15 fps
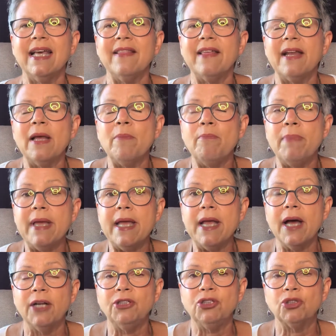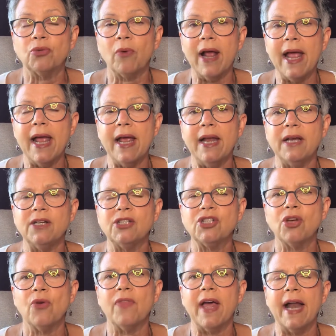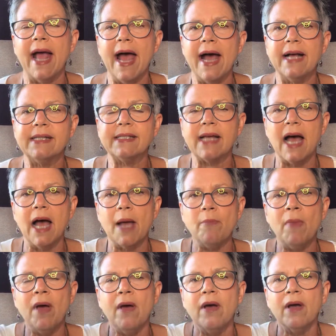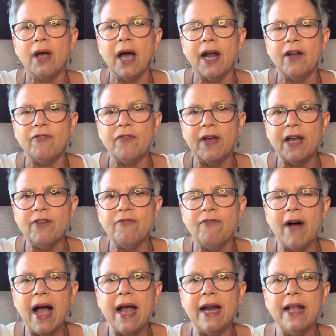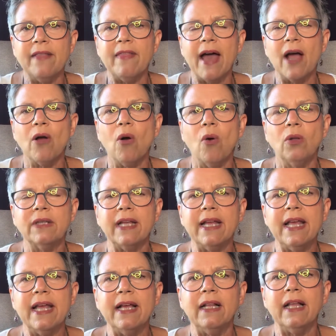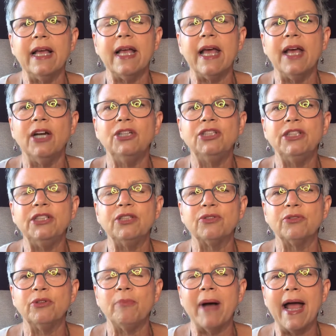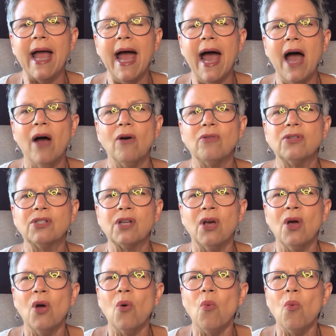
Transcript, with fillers: that it be a drain so that as I'm kind of inviting that golden healing energy through my house,